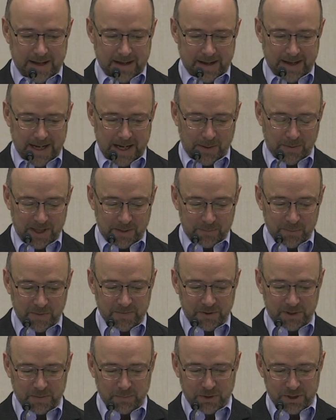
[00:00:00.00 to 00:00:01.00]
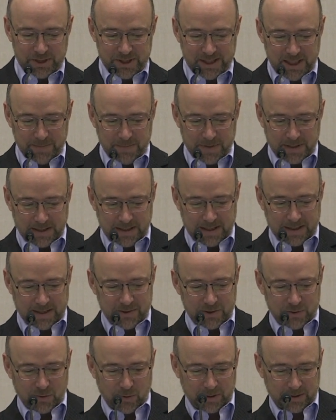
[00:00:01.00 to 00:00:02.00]
We'll then move into Mujib,
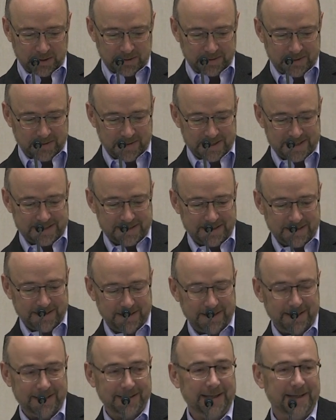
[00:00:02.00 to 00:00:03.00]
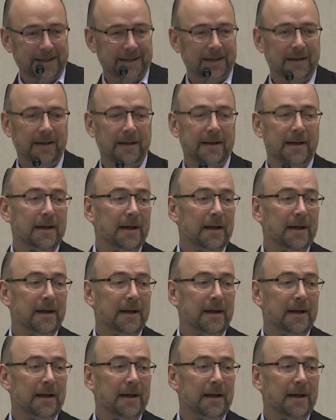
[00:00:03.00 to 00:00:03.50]
Jordan, Krista, and Helena.